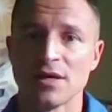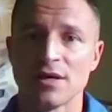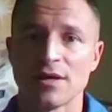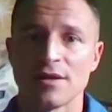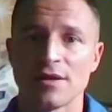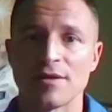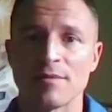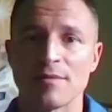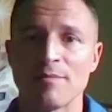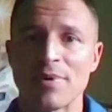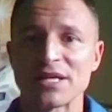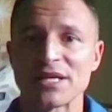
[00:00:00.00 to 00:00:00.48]

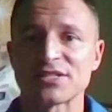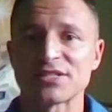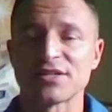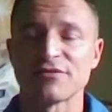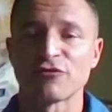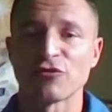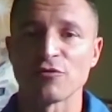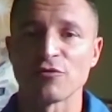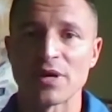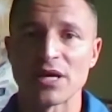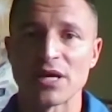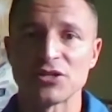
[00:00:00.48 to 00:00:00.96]
the best
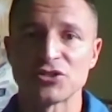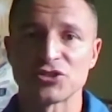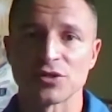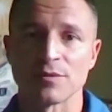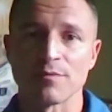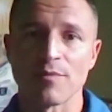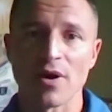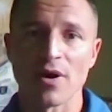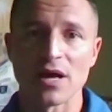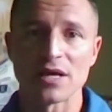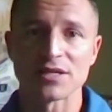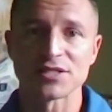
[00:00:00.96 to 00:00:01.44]
information
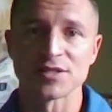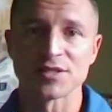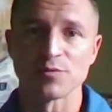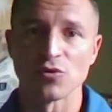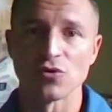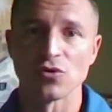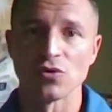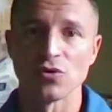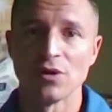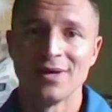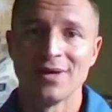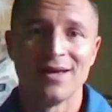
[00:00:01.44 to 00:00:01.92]

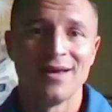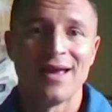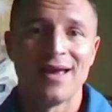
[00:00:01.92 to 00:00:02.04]
possible.